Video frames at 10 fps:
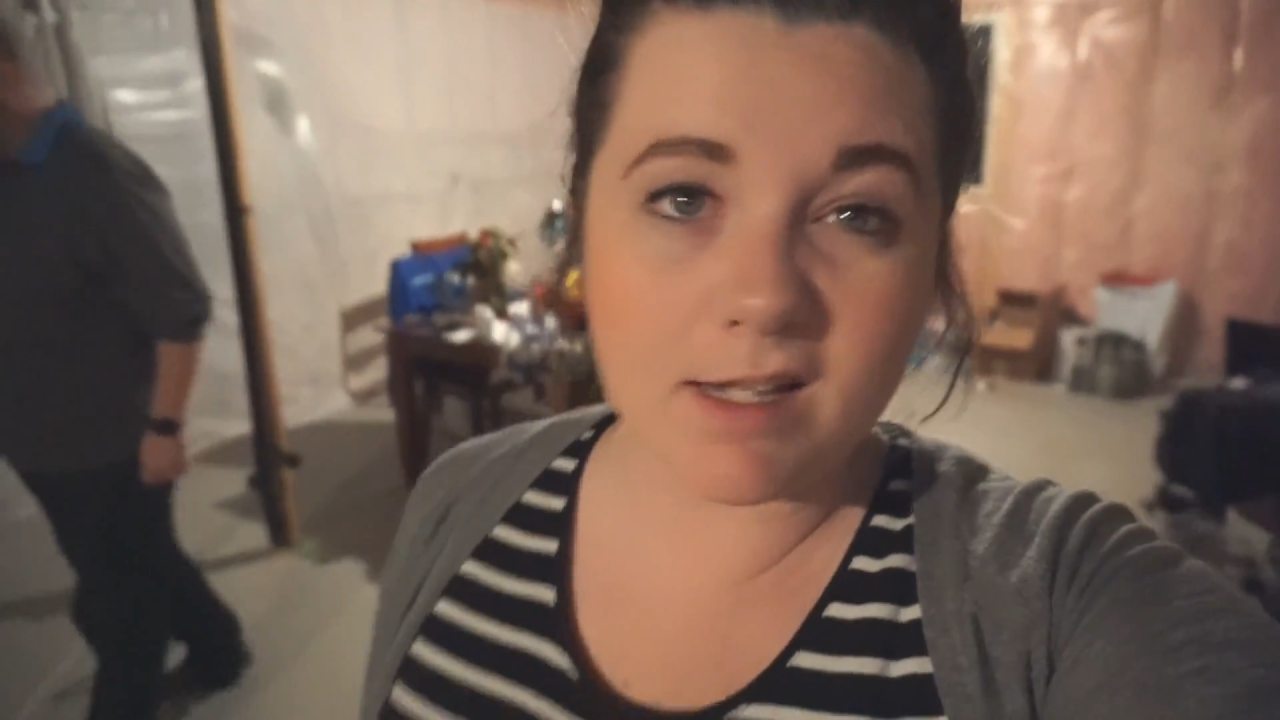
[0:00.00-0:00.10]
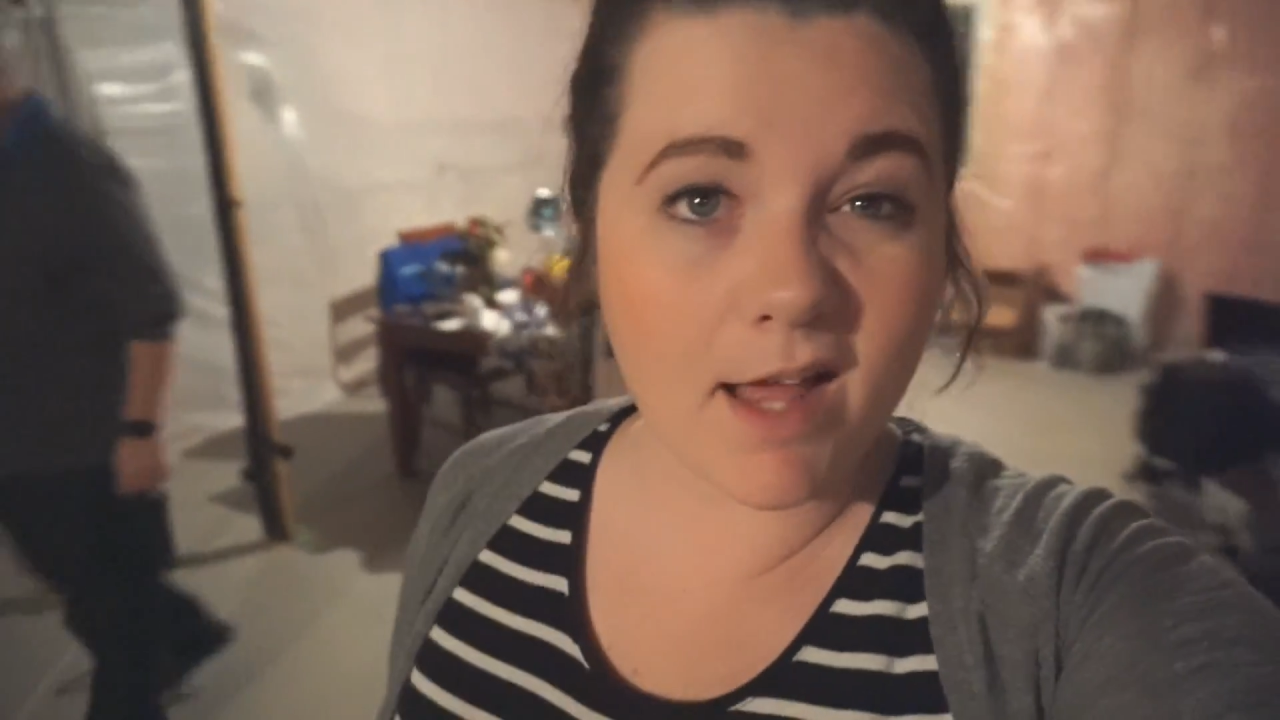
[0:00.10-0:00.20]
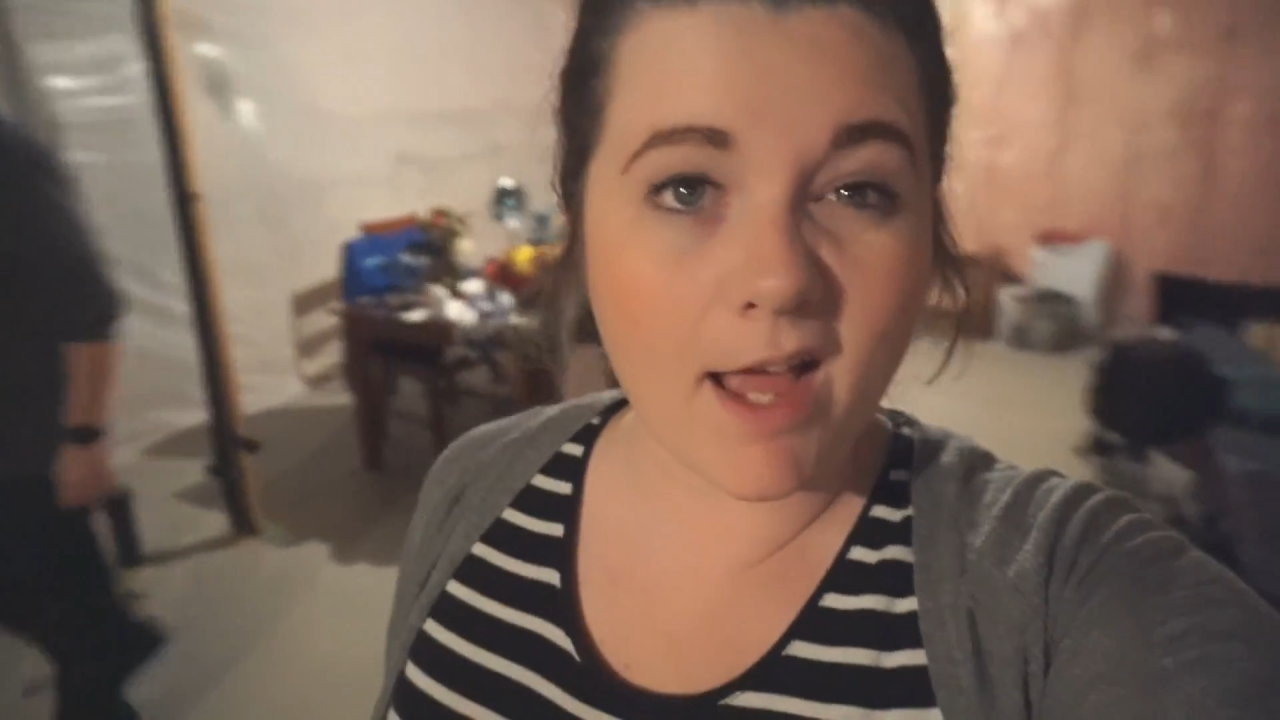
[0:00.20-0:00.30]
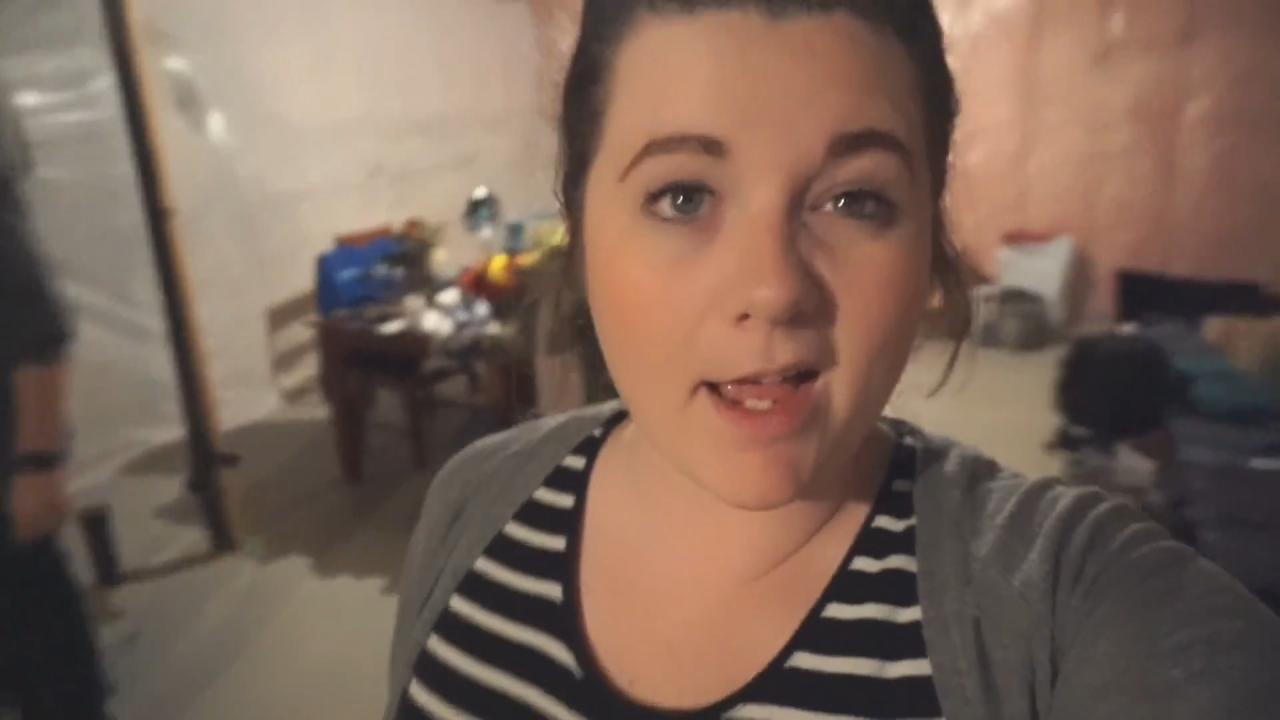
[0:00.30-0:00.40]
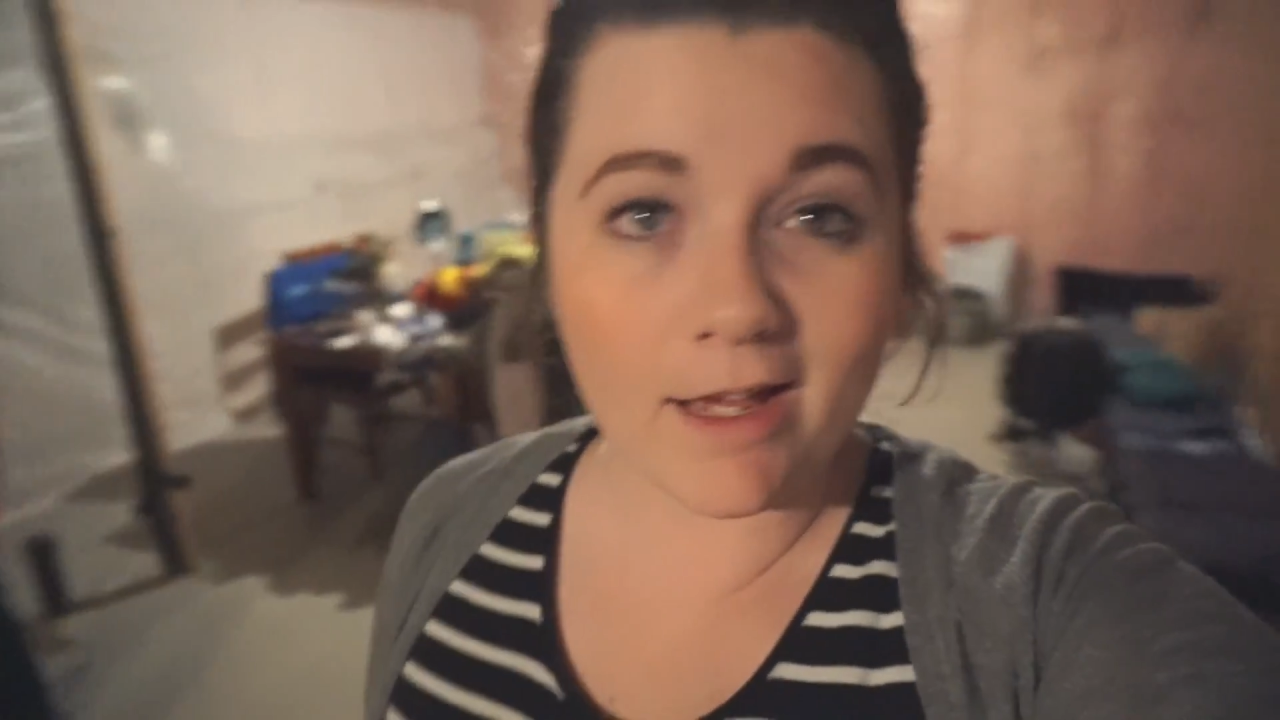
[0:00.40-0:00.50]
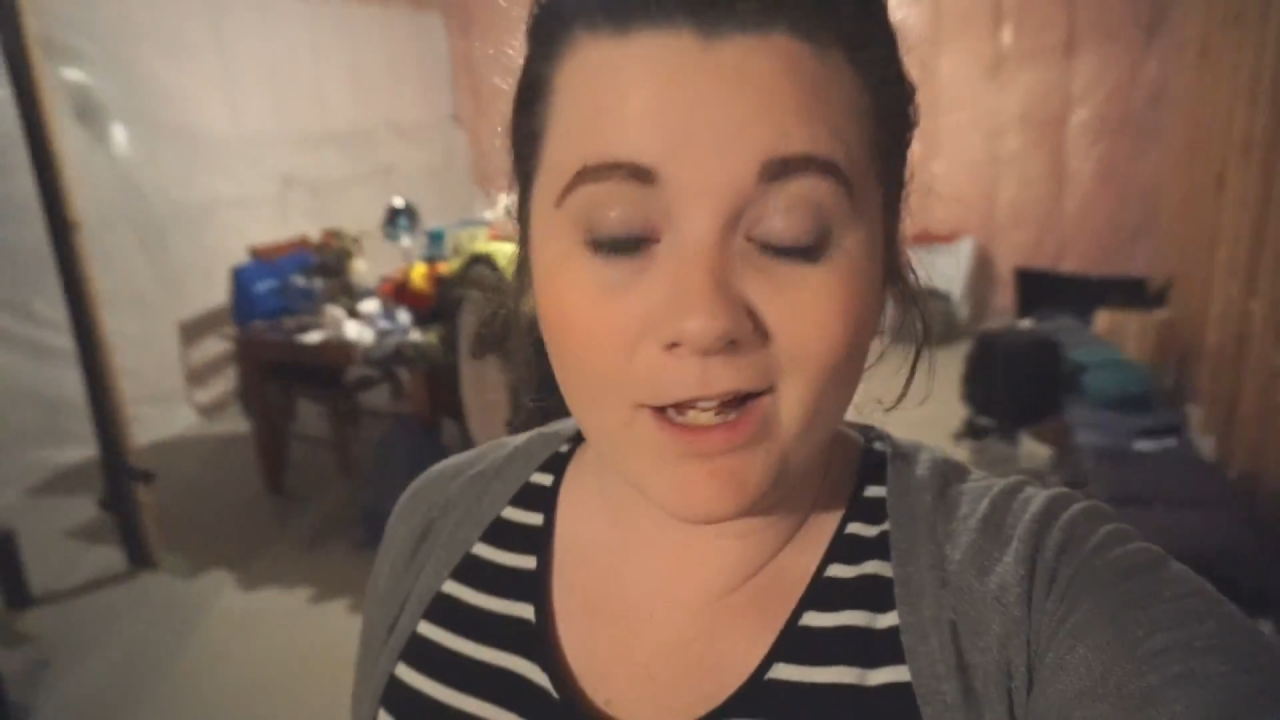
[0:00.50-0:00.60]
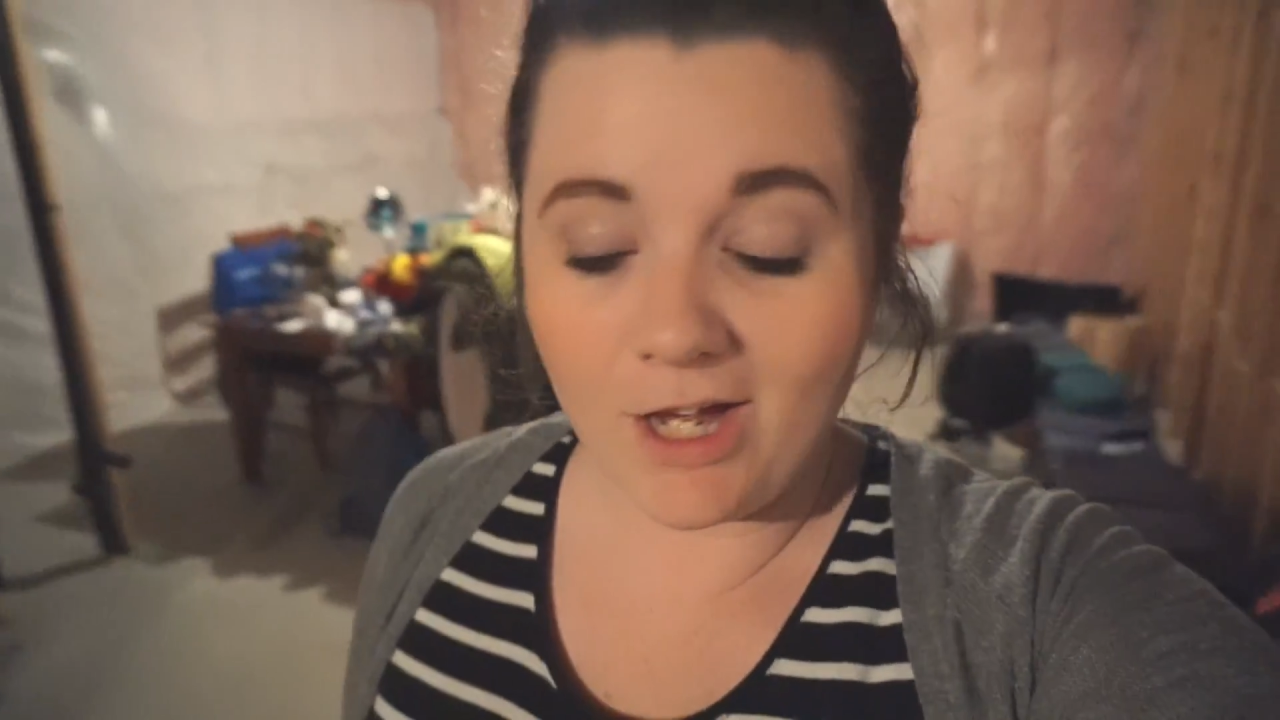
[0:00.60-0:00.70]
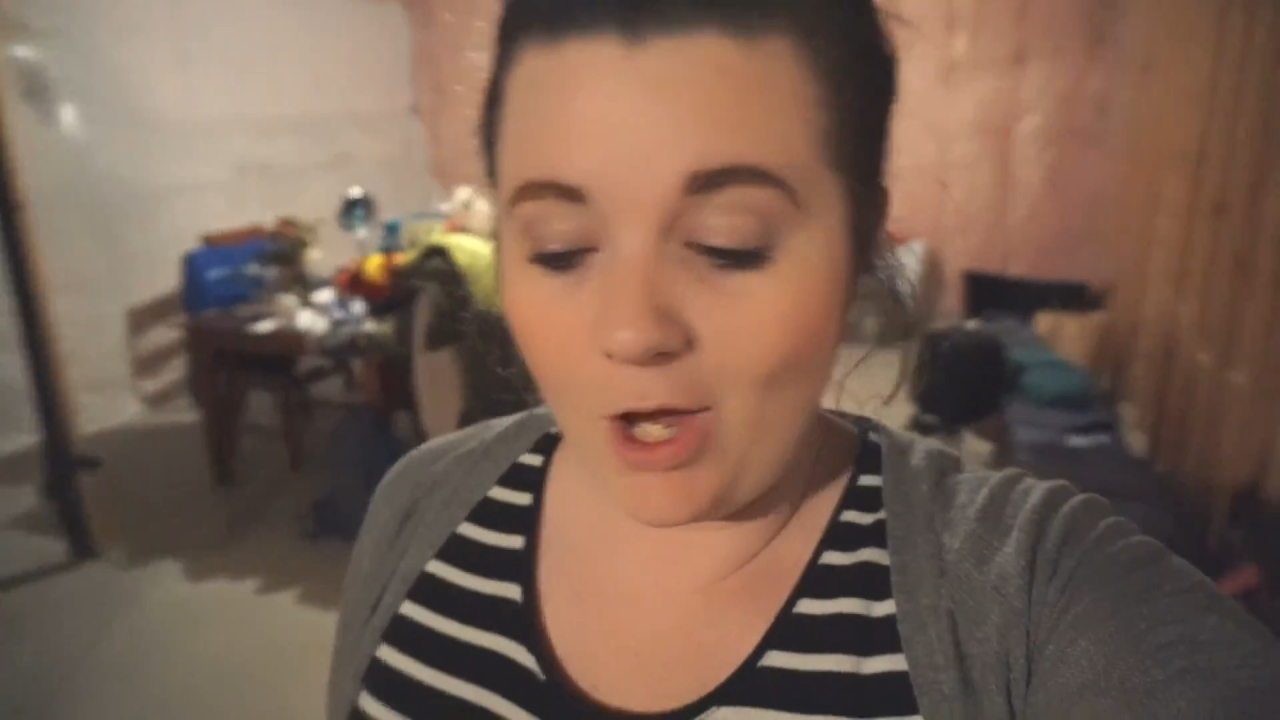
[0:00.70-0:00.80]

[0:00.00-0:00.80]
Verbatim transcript: today.